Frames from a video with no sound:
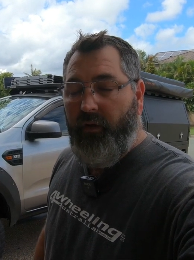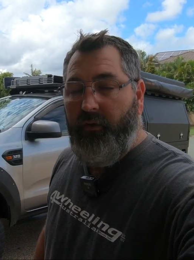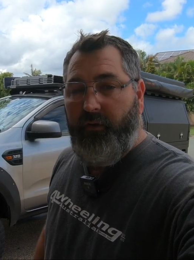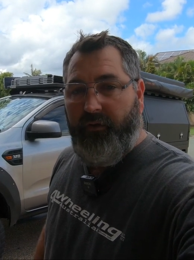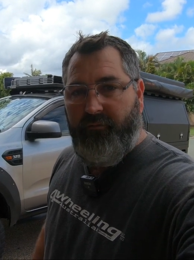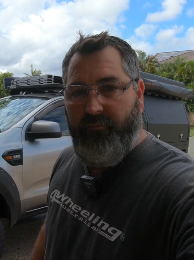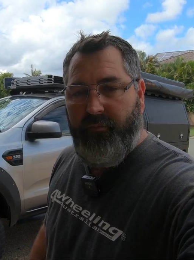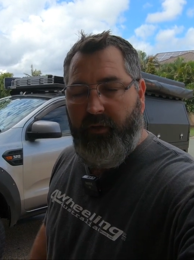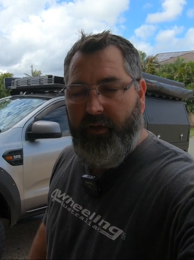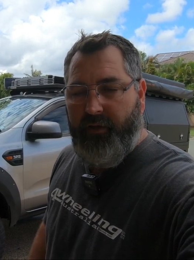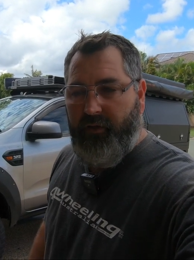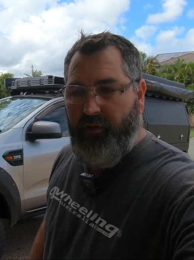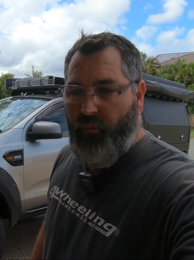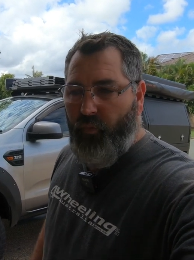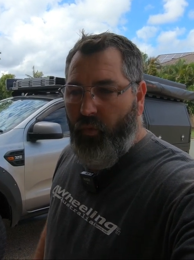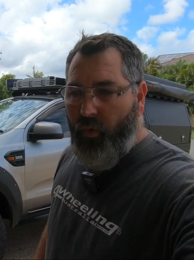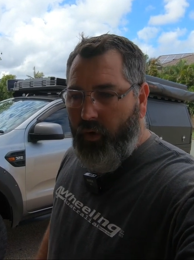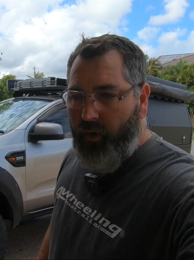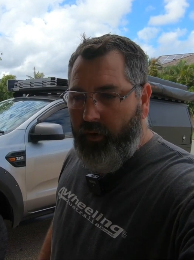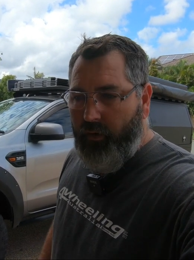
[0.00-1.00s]
I'll explain to you
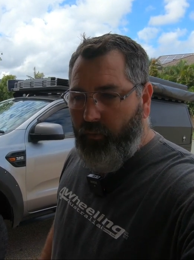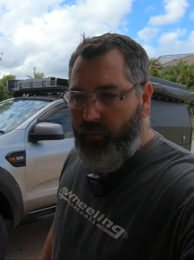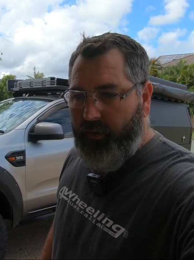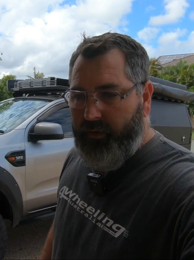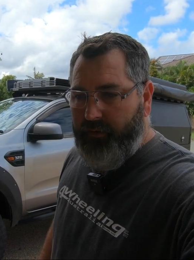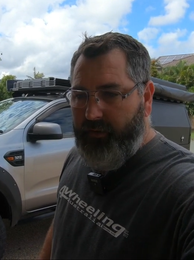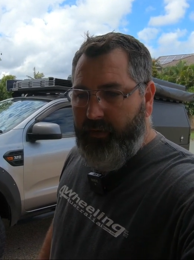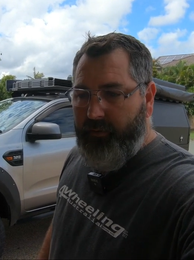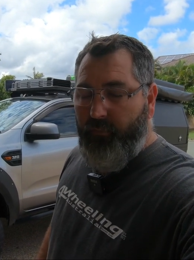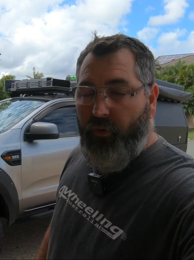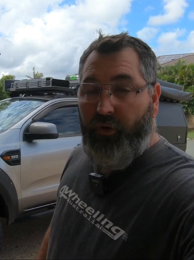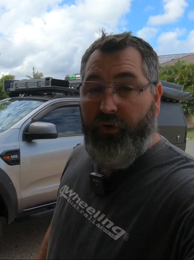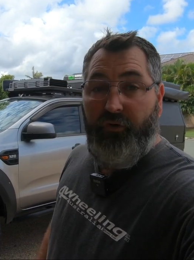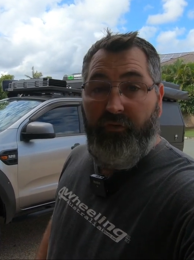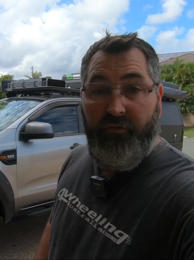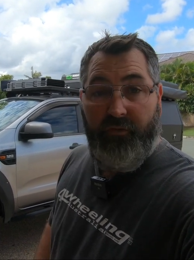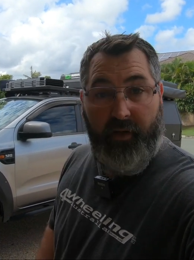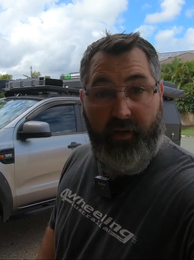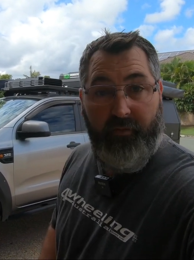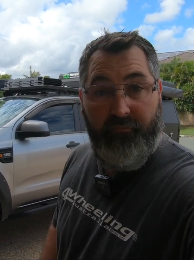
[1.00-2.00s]
why I went them. I
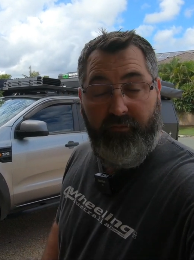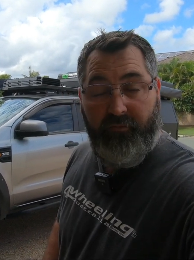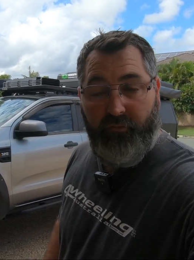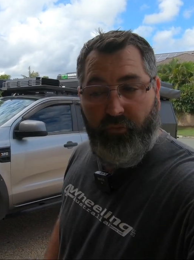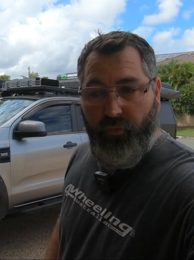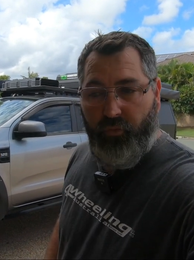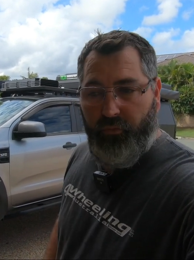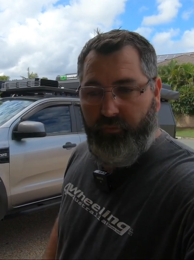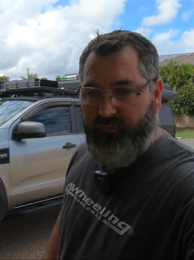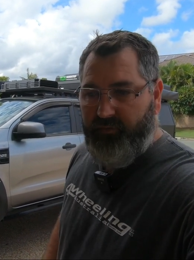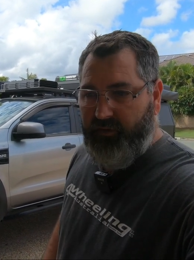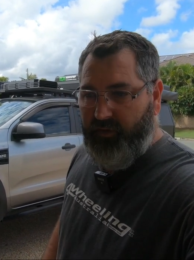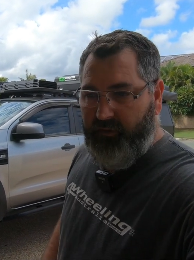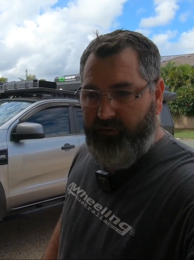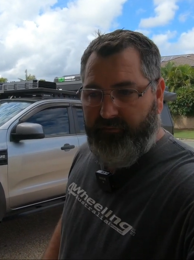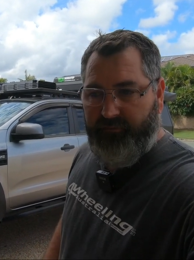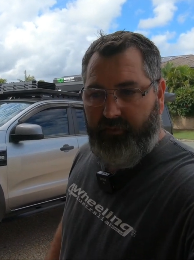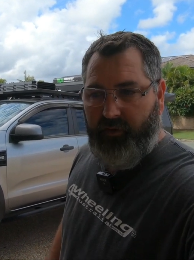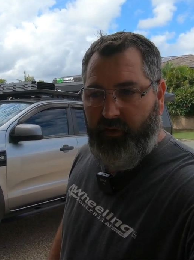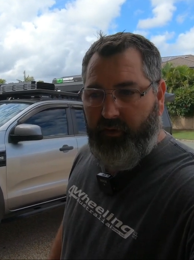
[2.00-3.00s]
used to have Stauns
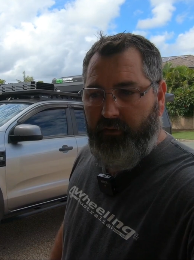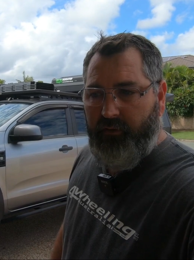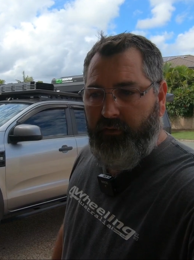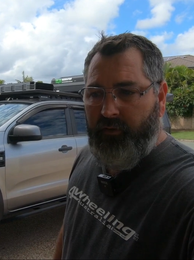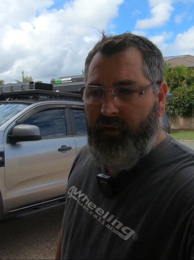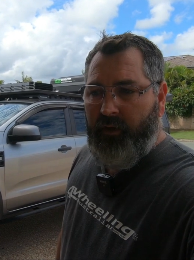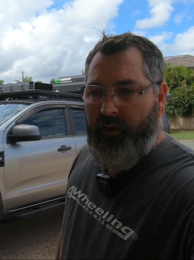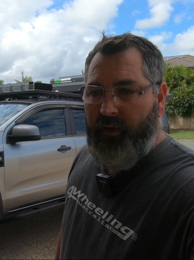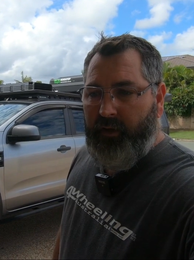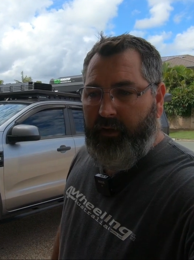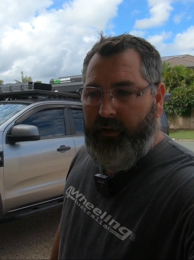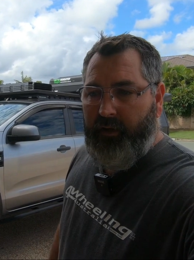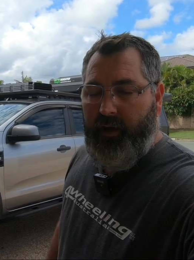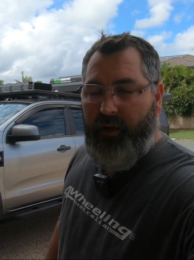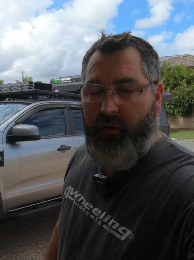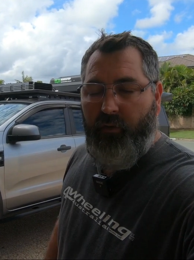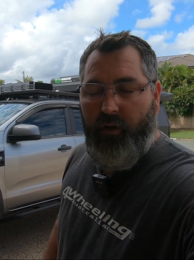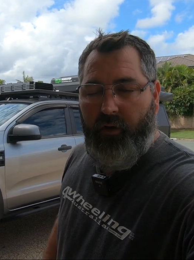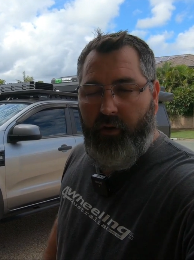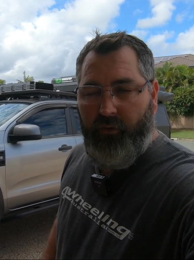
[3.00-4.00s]
years ago,
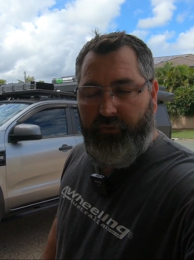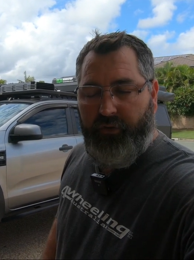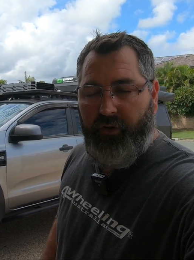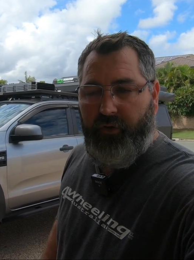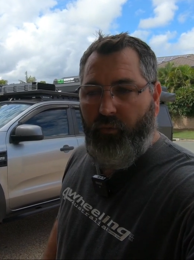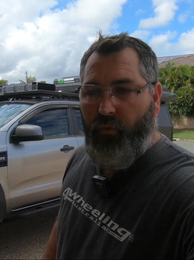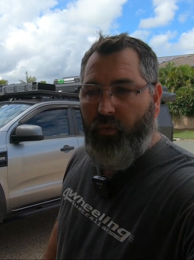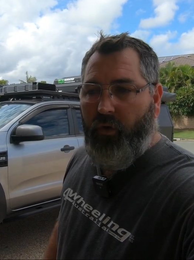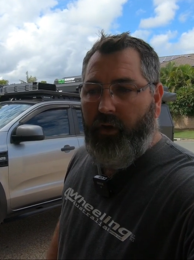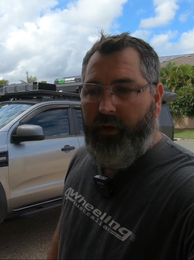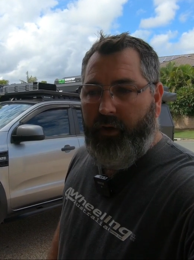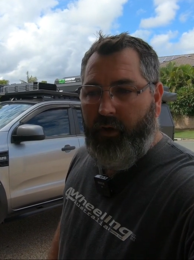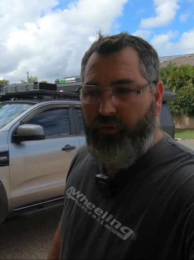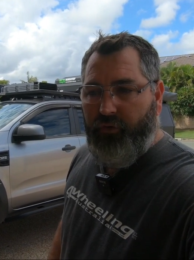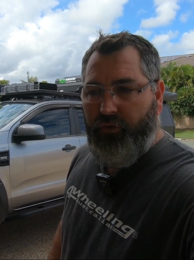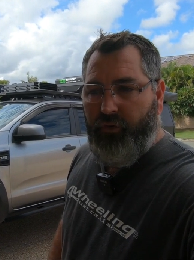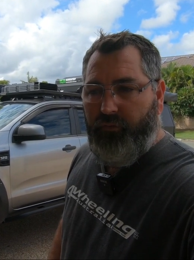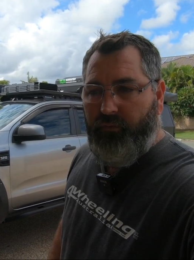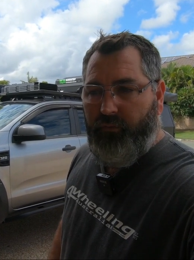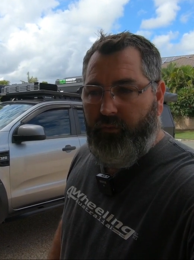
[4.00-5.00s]
and, and I'll tell you why I
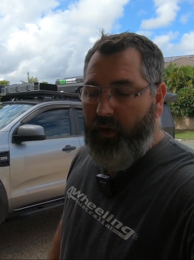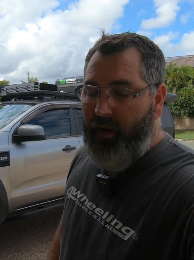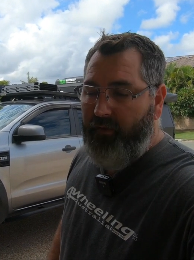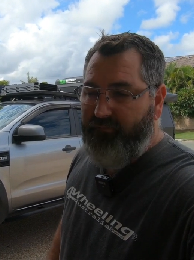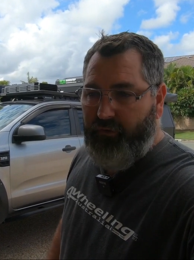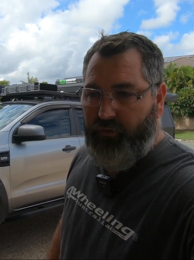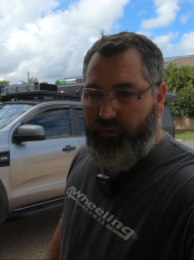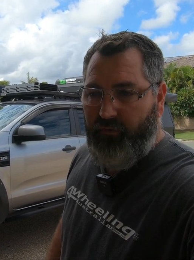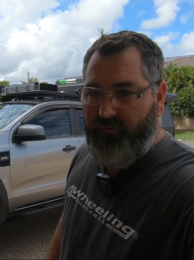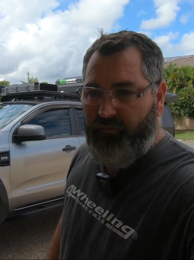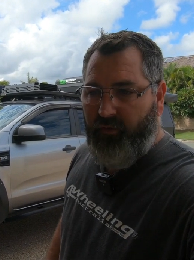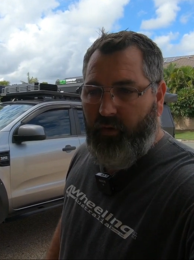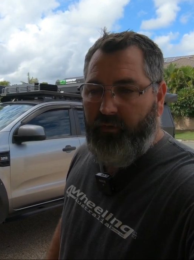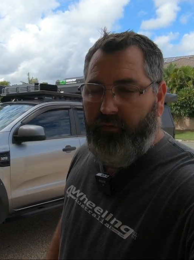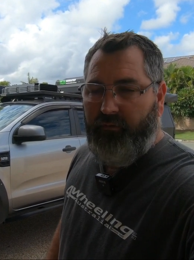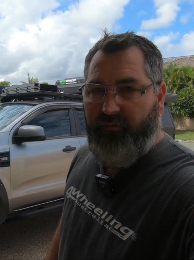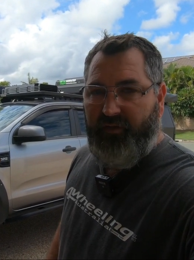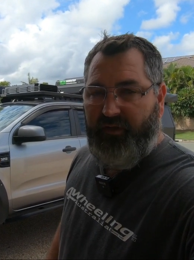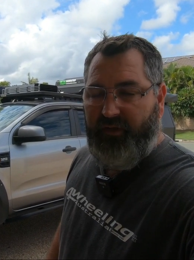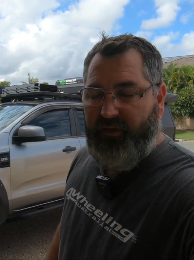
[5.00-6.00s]
don't use, haven't used
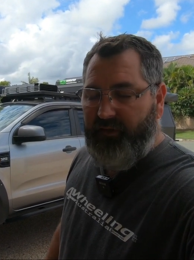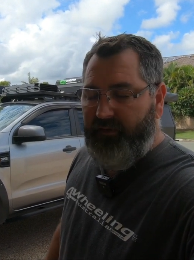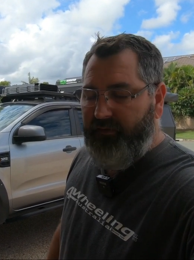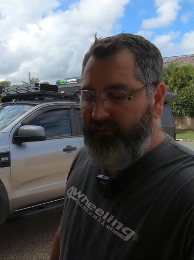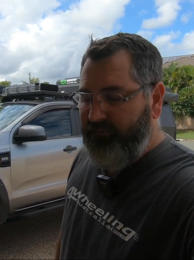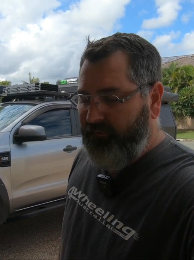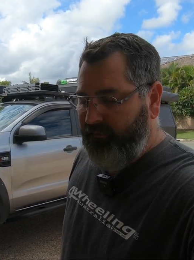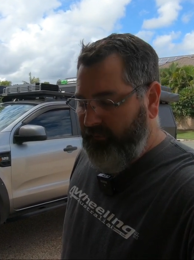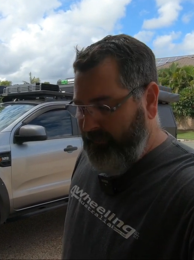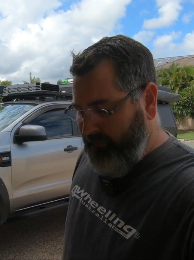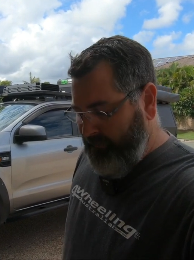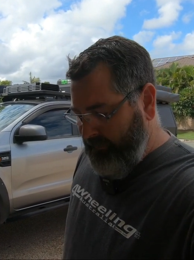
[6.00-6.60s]
those for years.